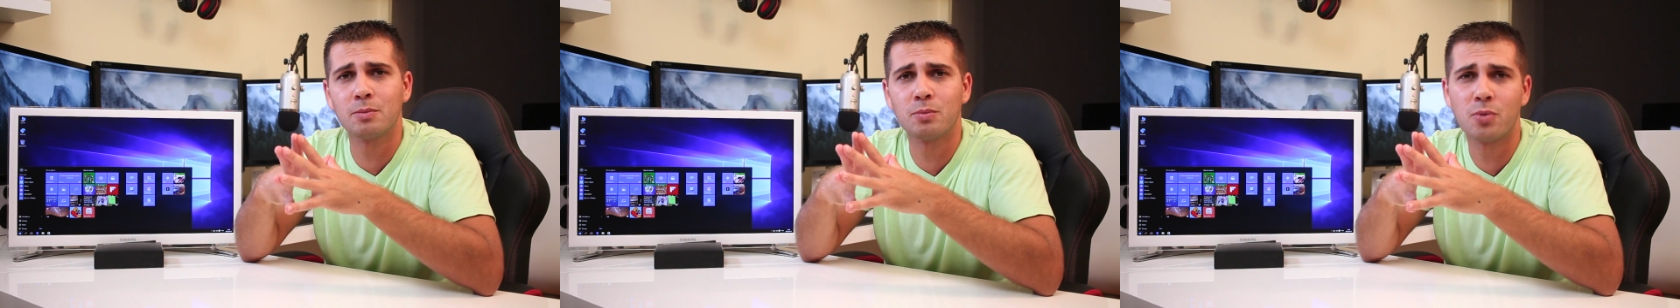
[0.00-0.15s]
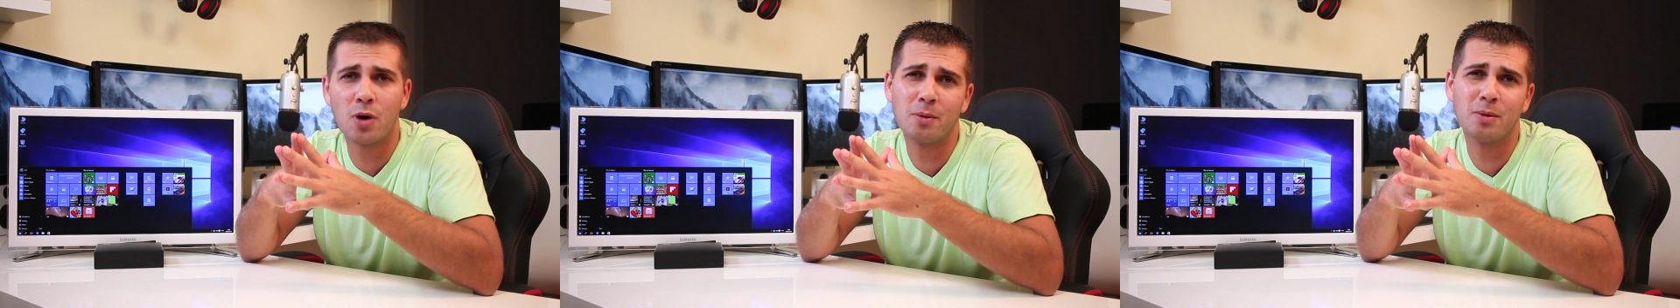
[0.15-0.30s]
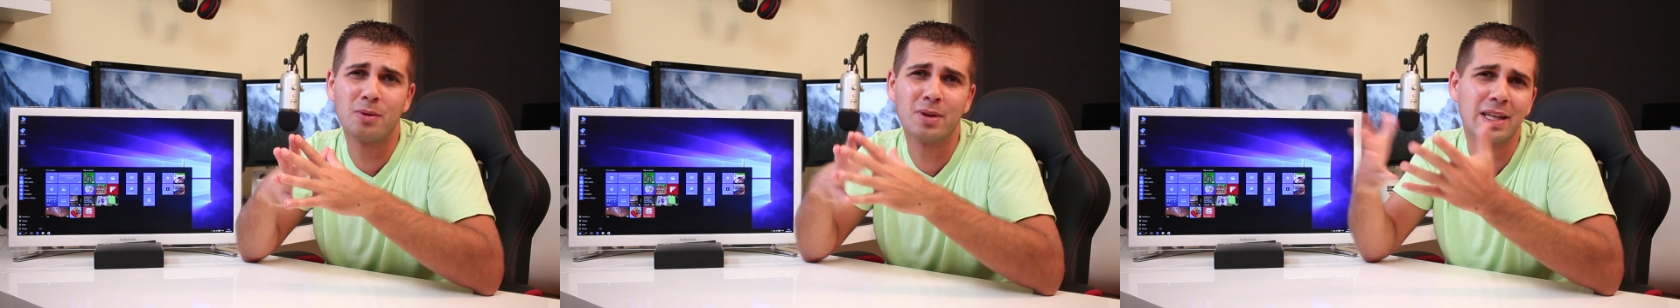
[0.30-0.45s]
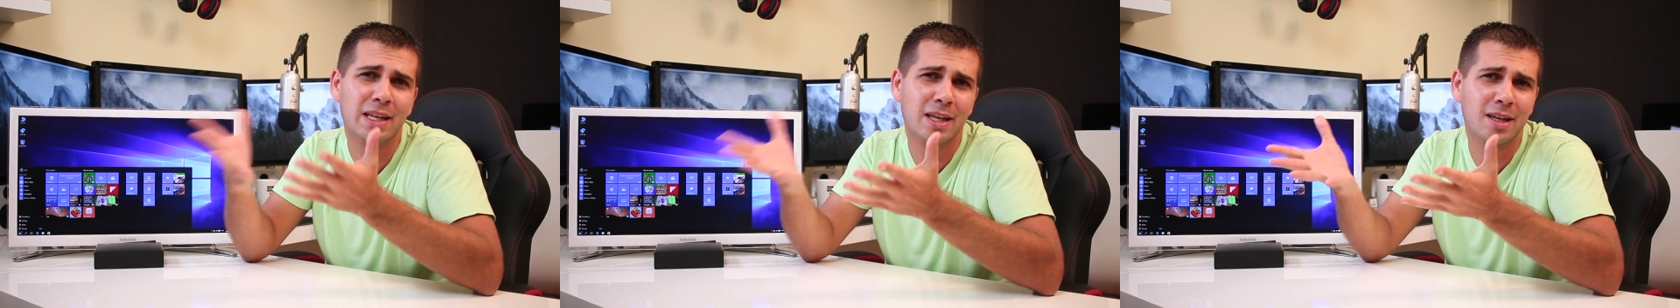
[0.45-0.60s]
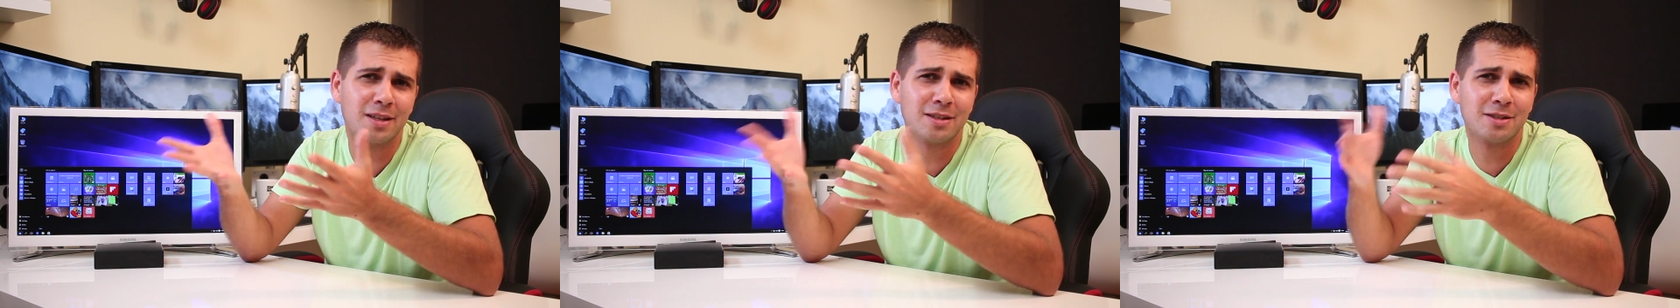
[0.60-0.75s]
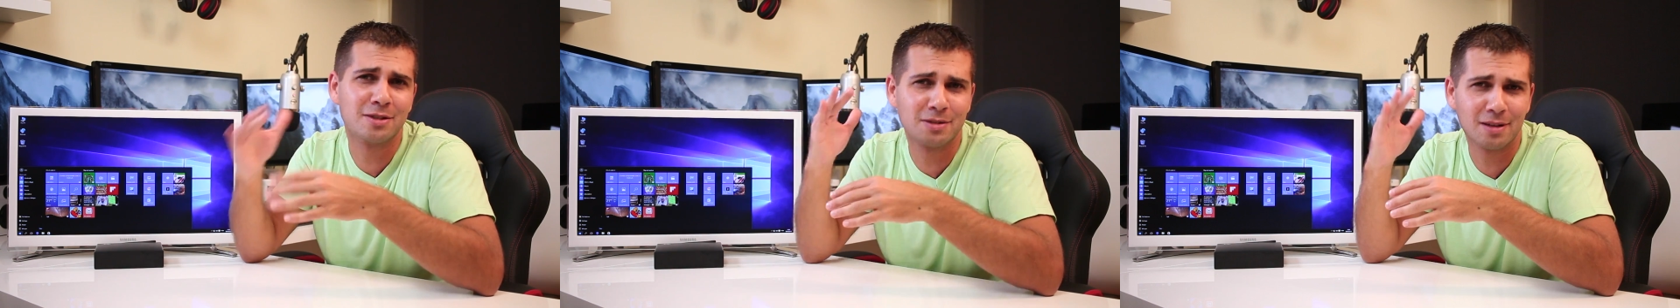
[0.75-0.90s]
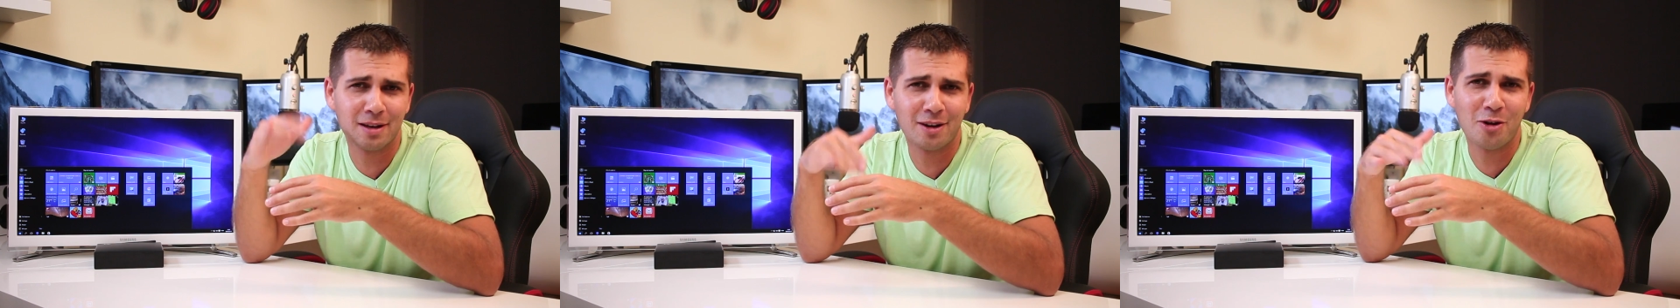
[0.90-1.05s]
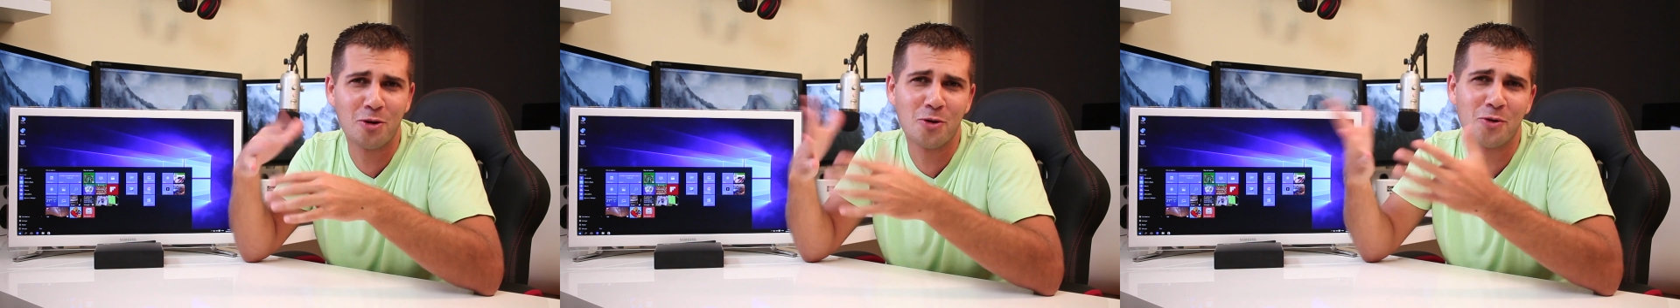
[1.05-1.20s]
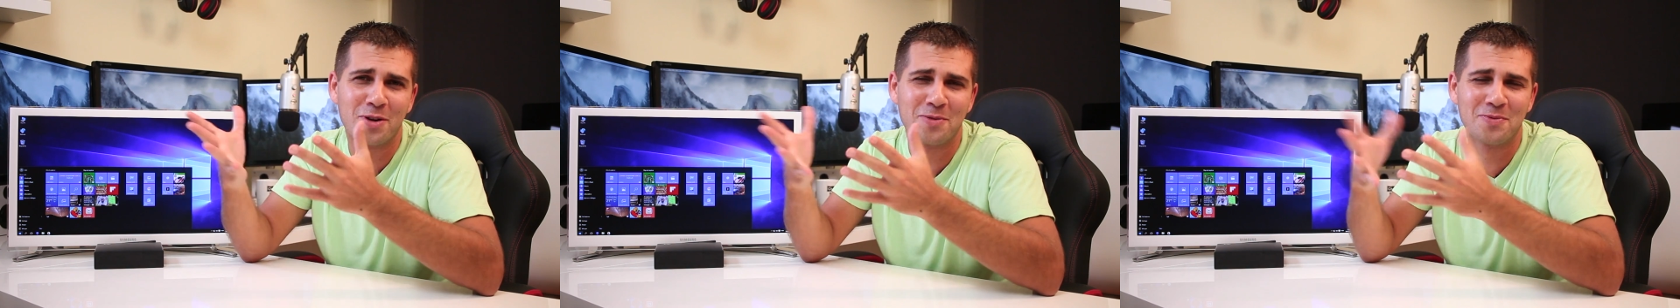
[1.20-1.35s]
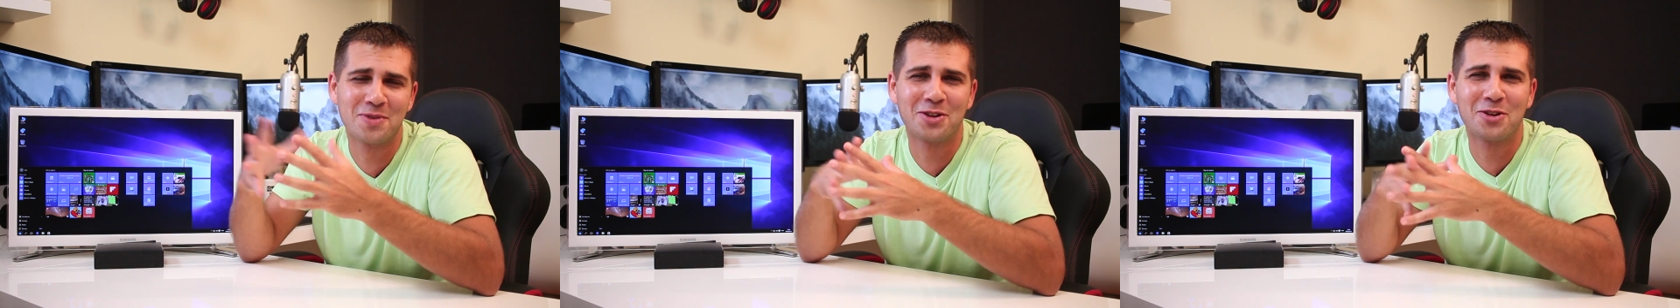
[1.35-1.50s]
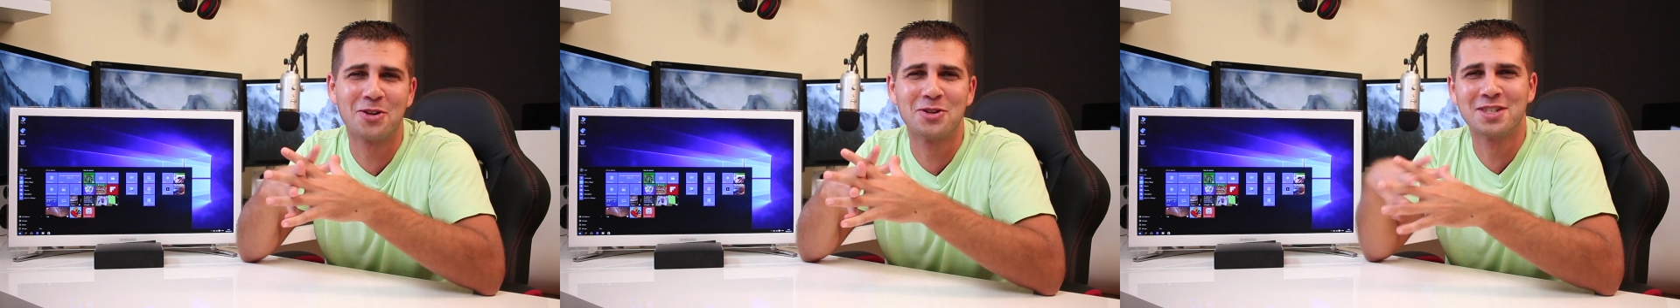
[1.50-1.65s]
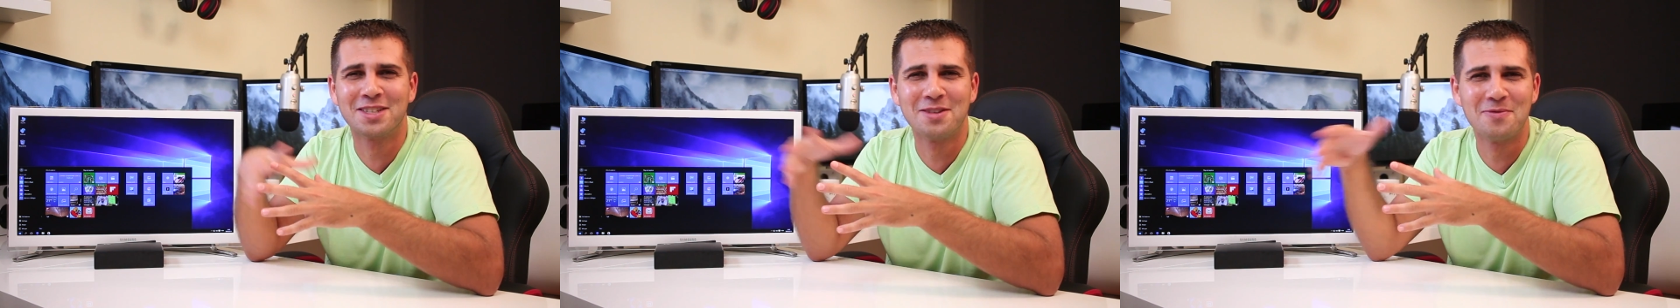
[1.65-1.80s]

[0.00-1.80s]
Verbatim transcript: probably it's lower because